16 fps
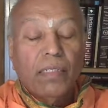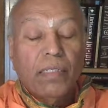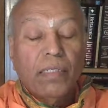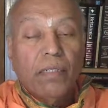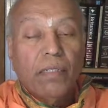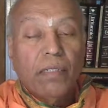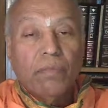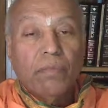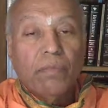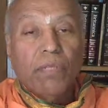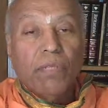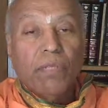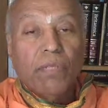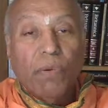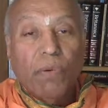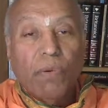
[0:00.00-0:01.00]
with a
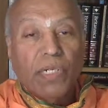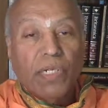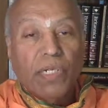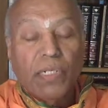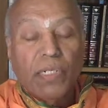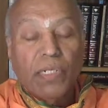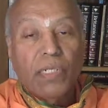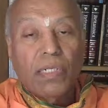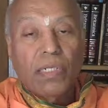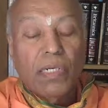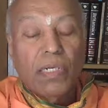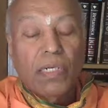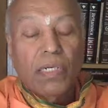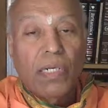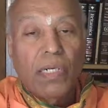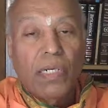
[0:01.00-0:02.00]
fountain,
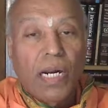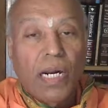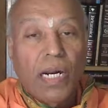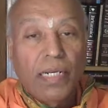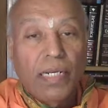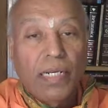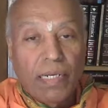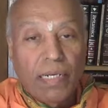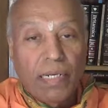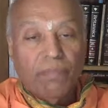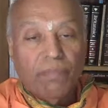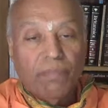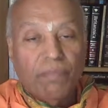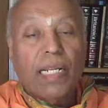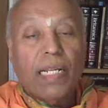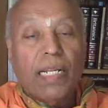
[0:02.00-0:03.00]
and where
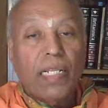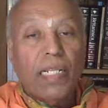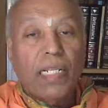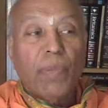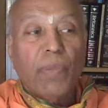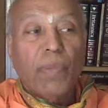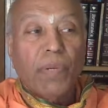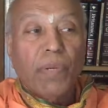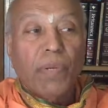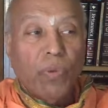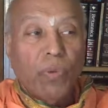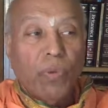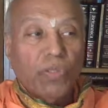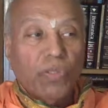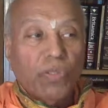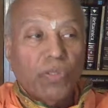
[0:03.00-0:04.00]
the people go to
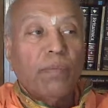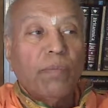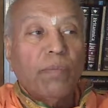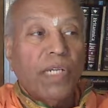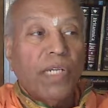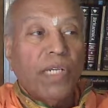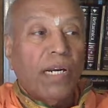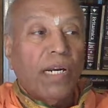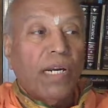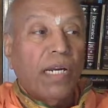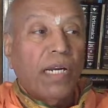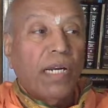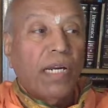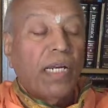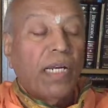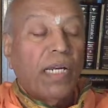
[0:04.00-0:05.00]
Naimisharanya
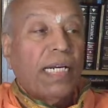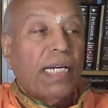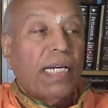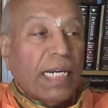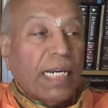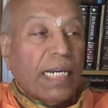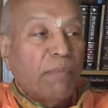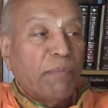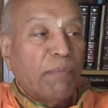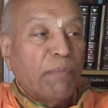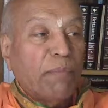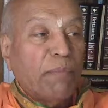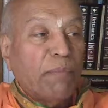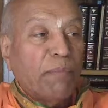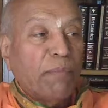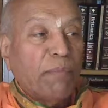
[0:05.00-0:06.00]
and take a dip in that
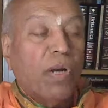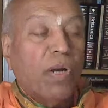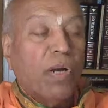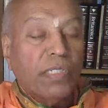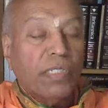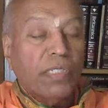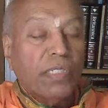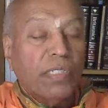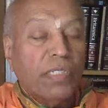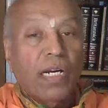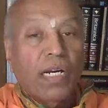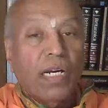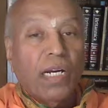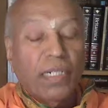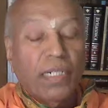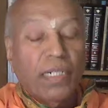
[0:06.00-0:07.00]
water and
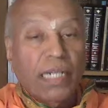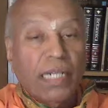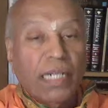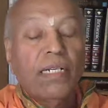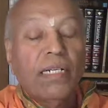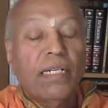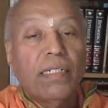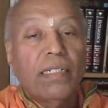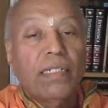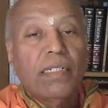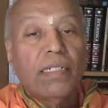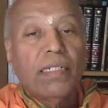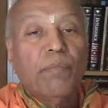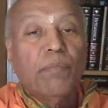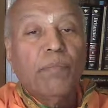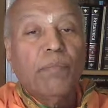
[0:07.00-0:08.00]
then
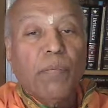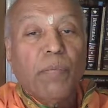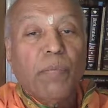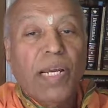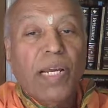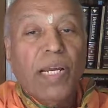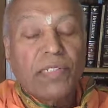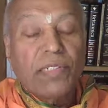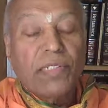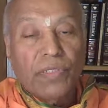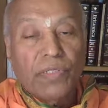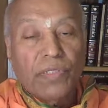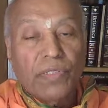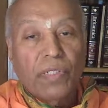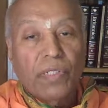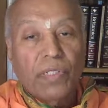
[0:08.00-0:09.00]
make prayers
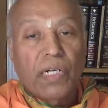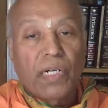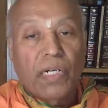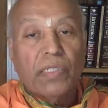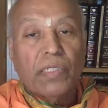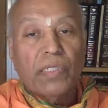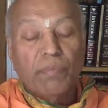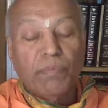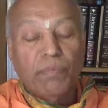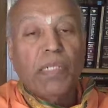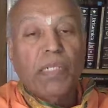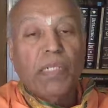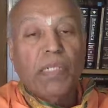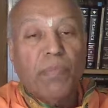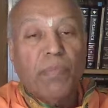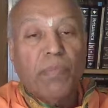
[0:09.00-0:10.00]
and submit their
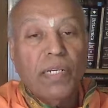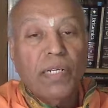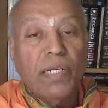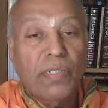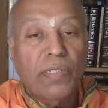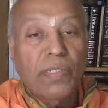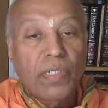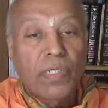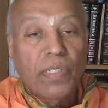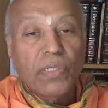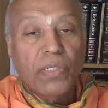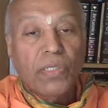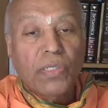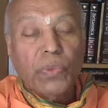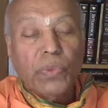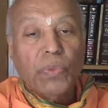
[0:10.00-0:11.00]
prayers
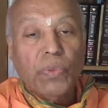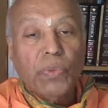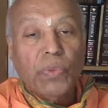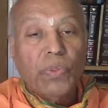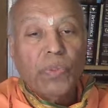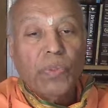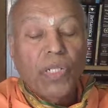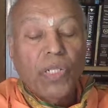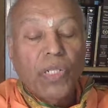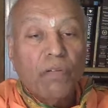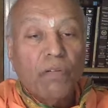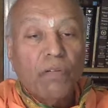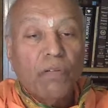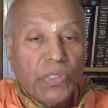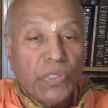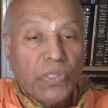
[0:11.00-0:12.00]
to Lord
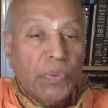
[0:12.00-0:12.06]
Vishnu